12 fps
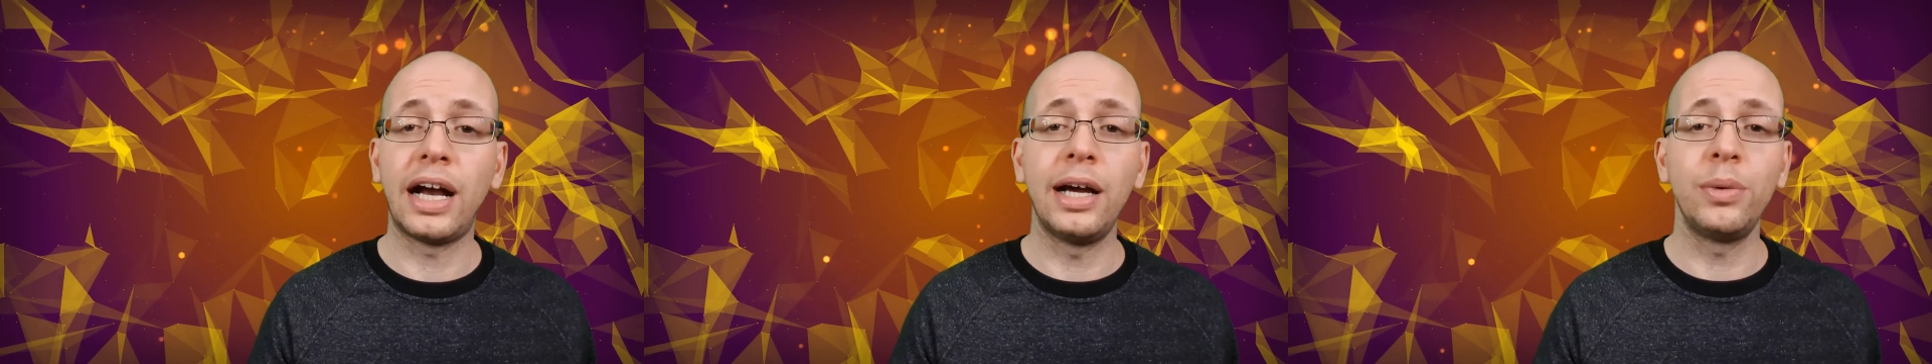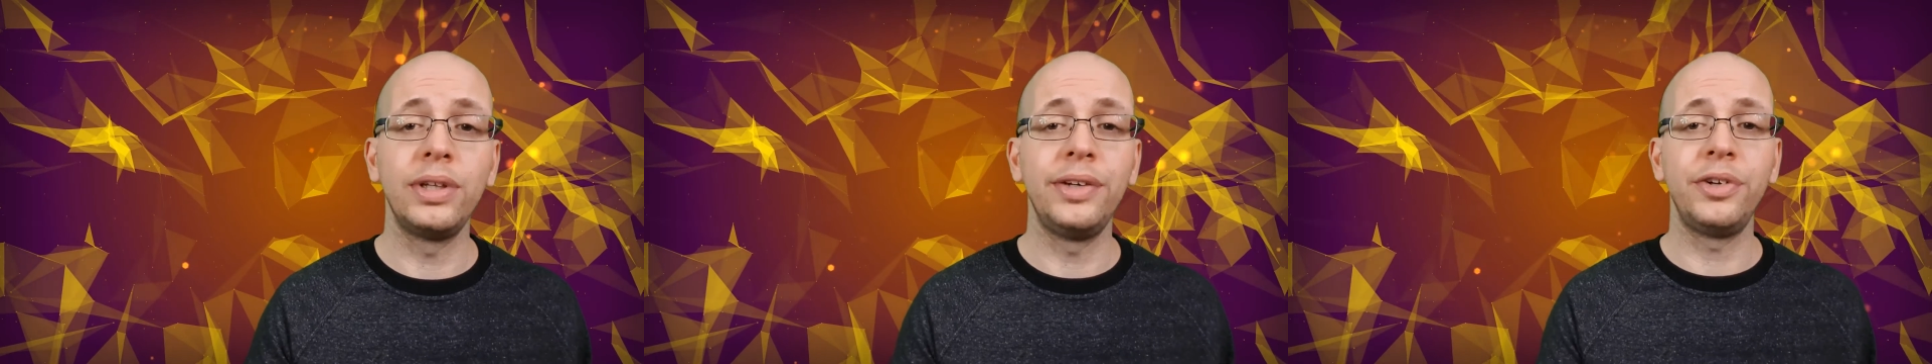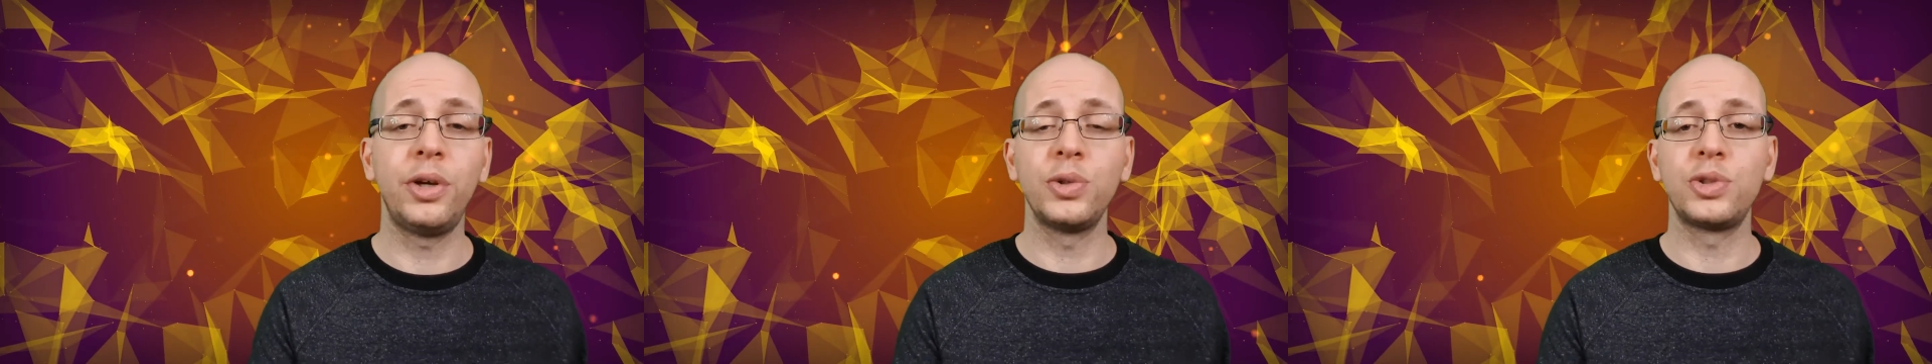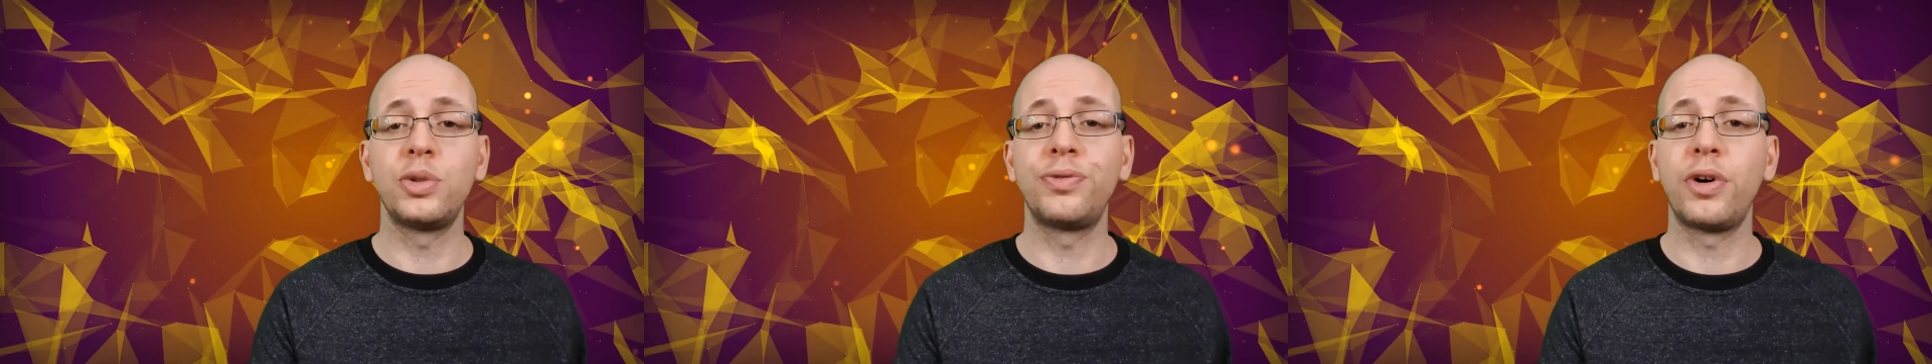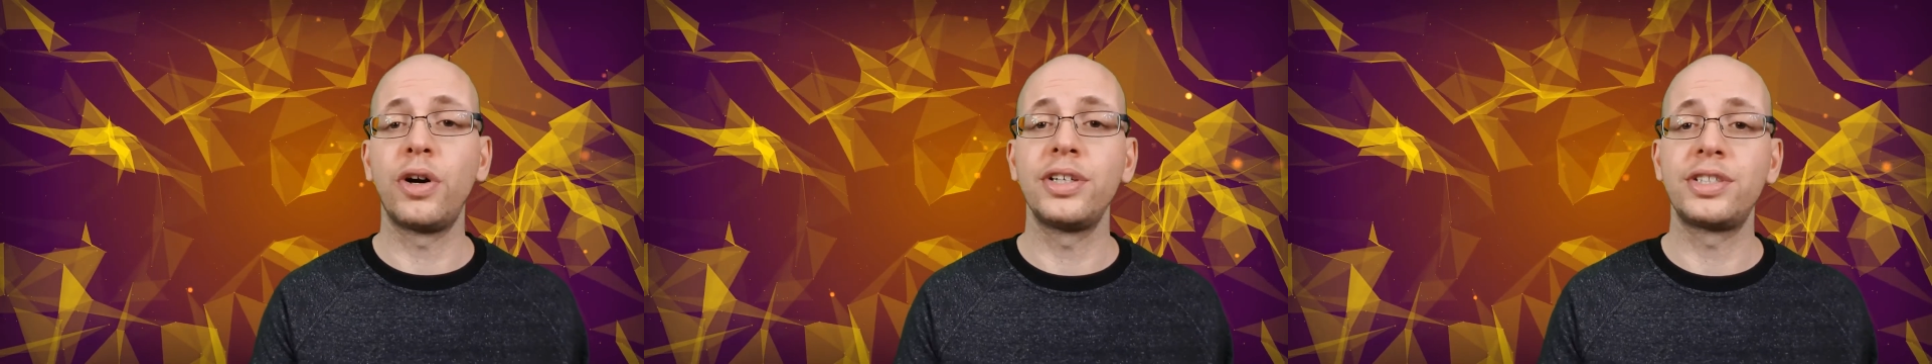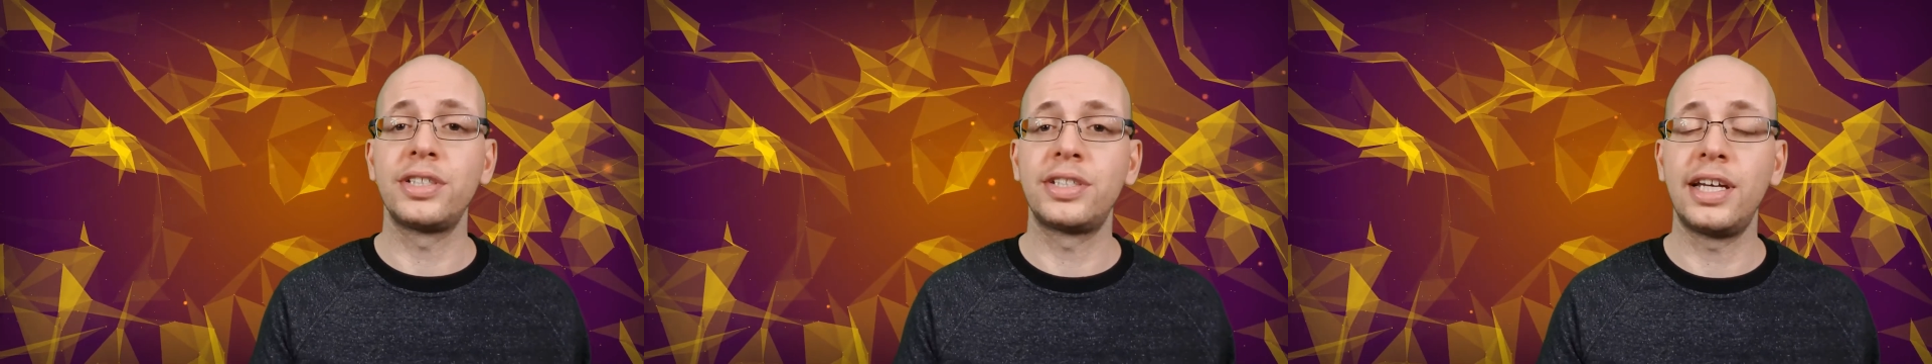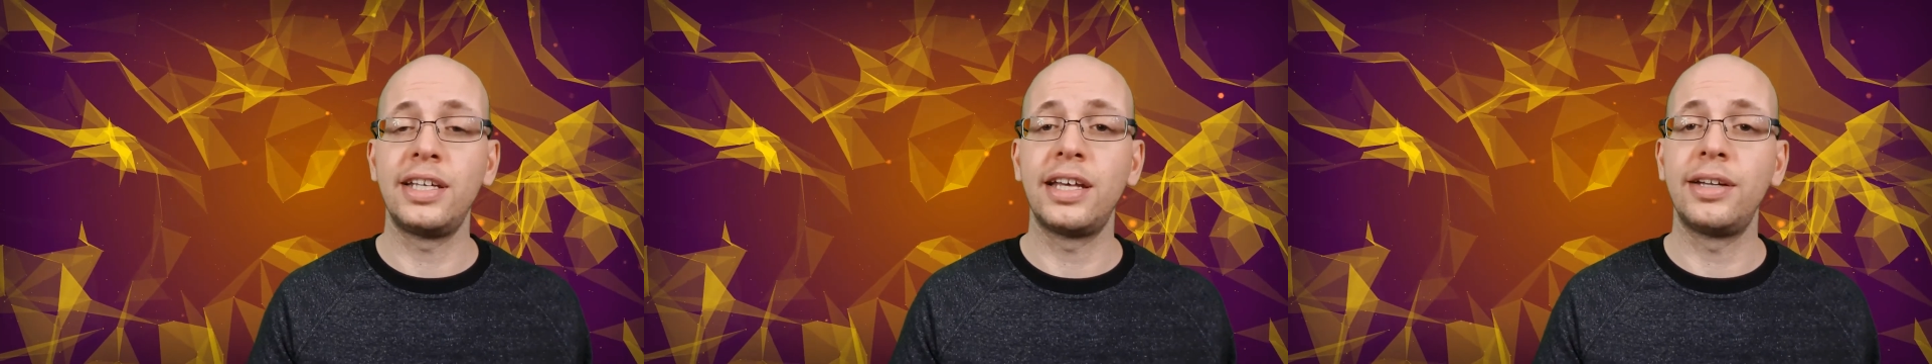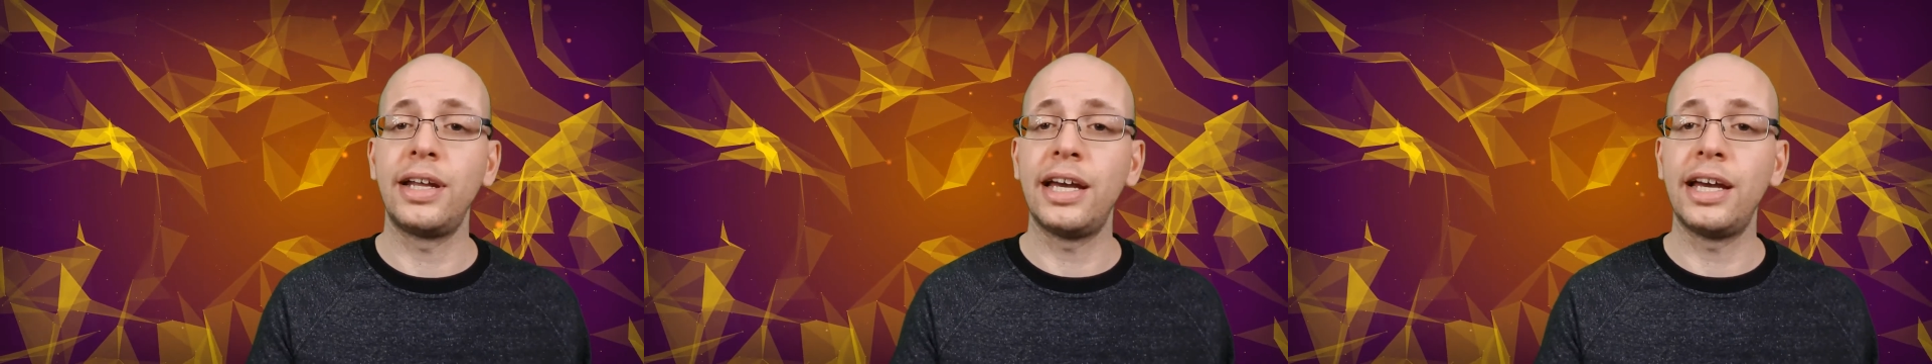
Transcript: I will even go so far as to say that